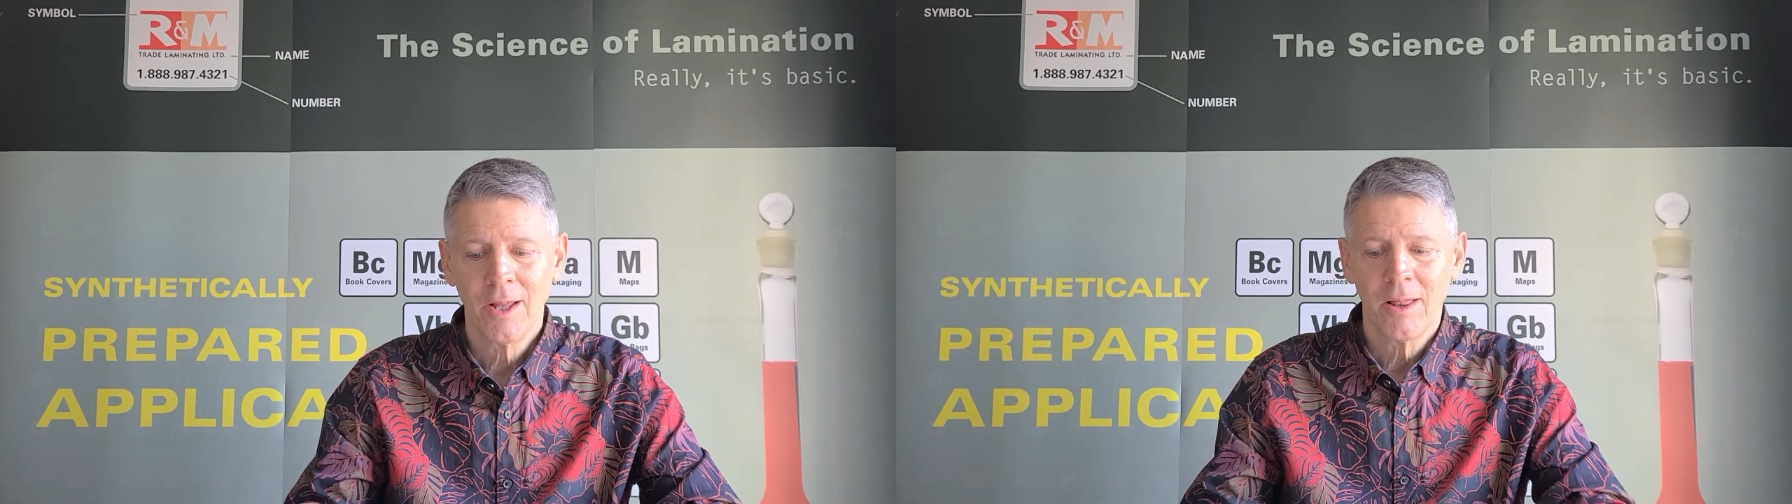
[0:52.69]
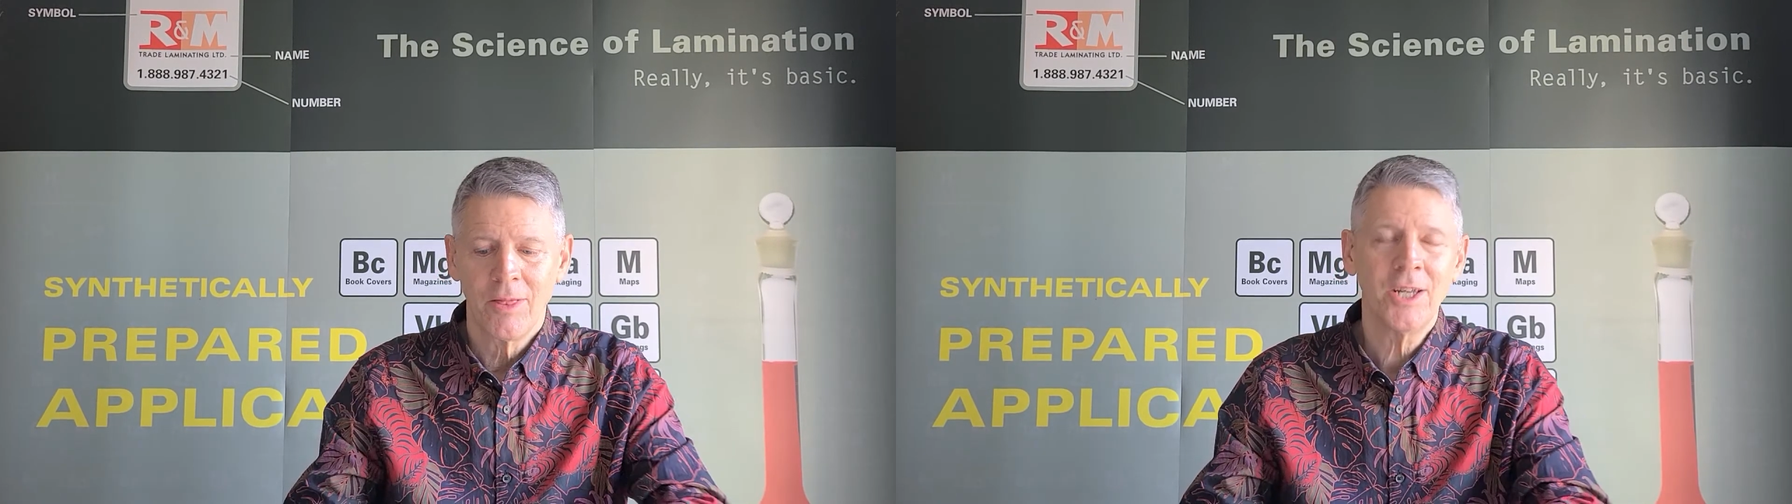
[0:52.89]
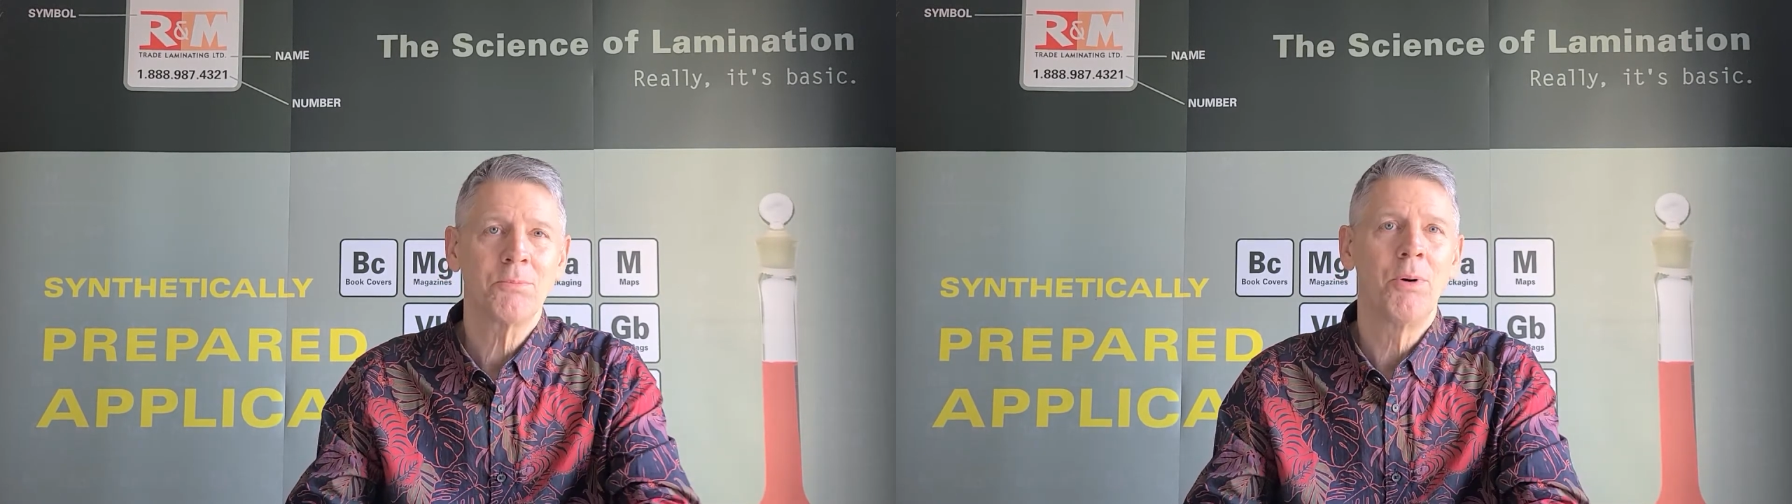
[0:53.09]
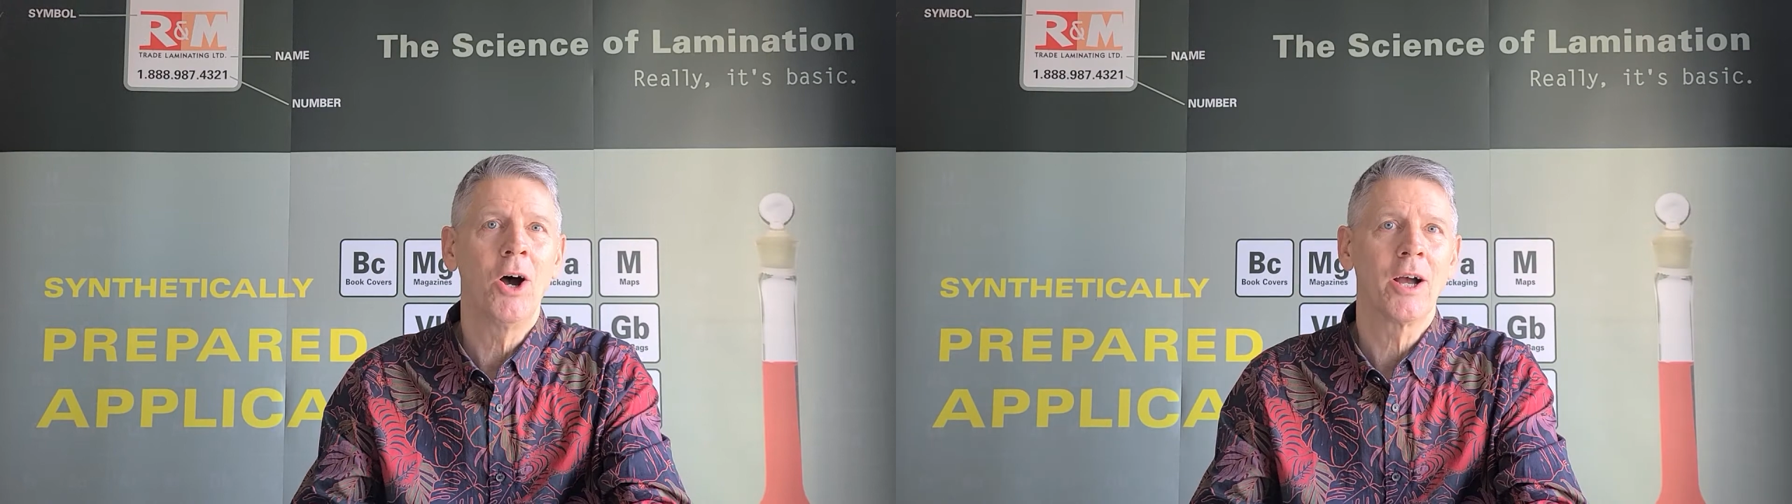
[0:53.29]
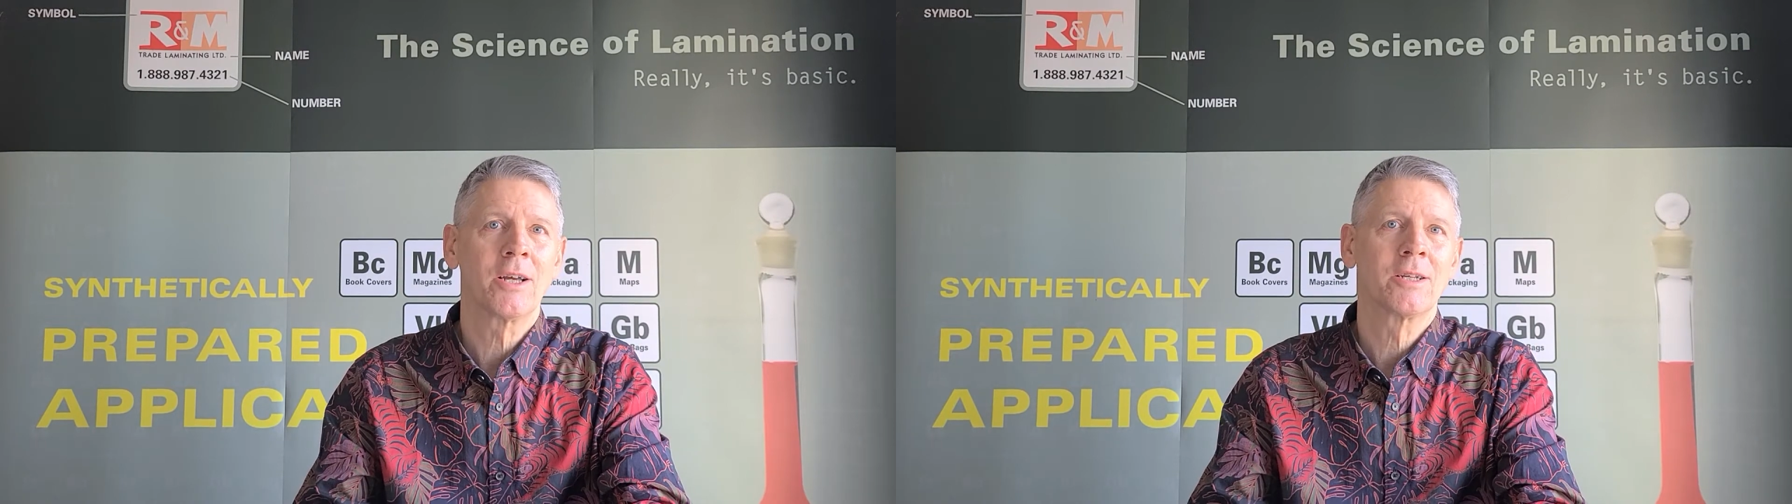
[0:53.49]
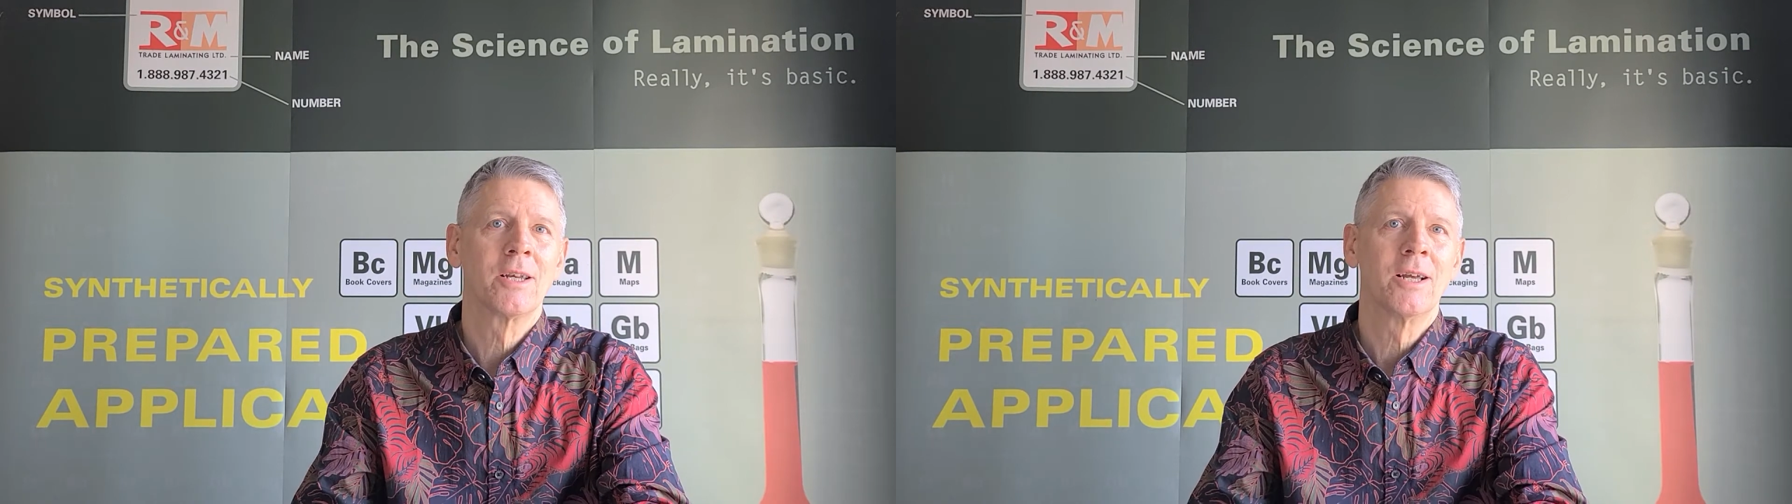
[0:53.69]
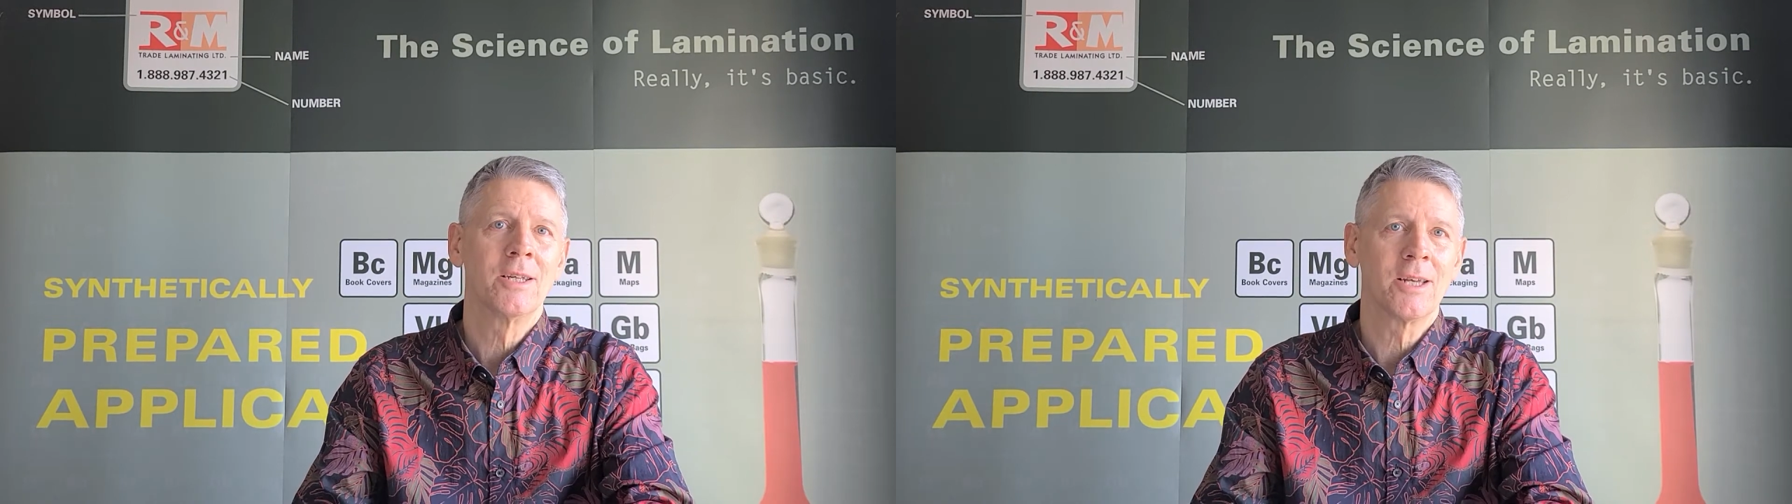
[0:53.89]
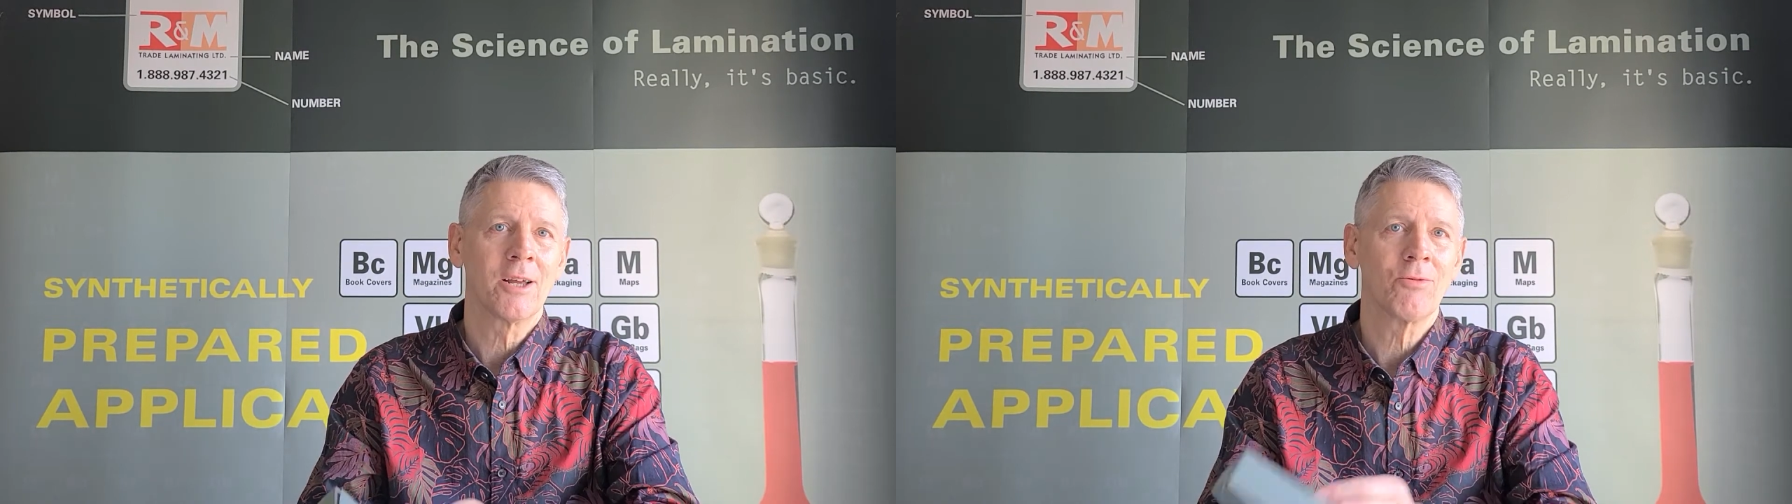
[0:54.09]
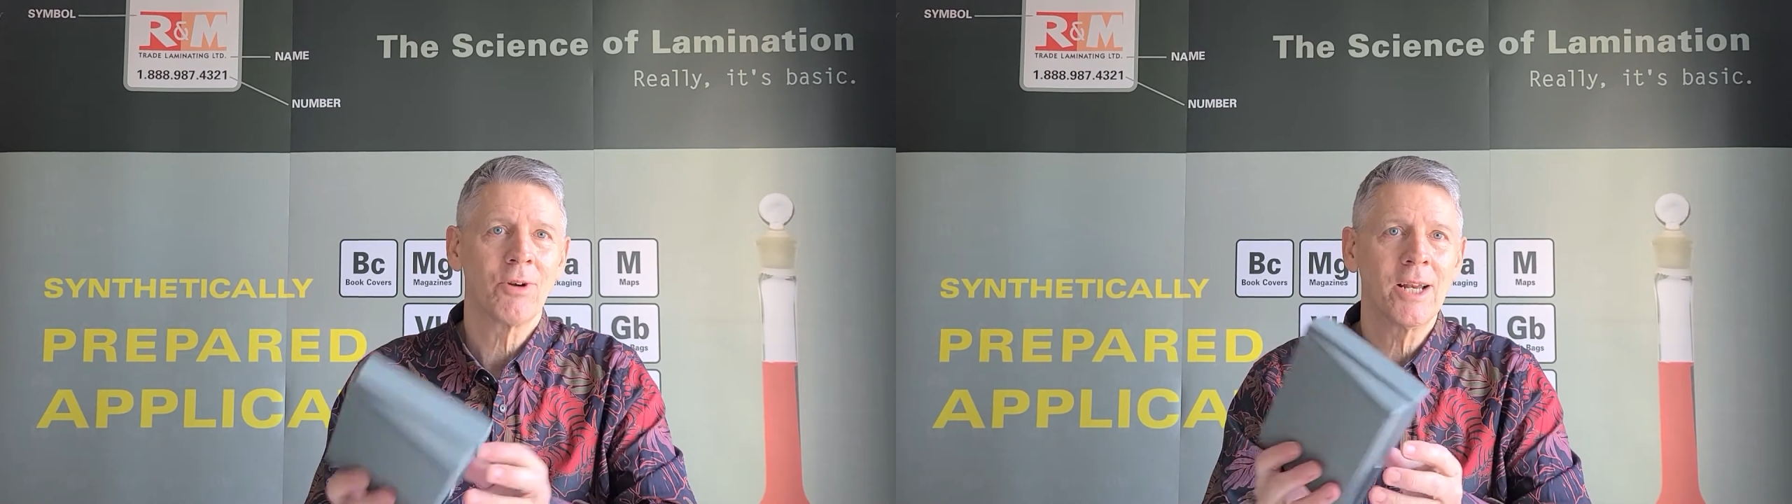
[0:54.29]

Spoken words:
This box is a great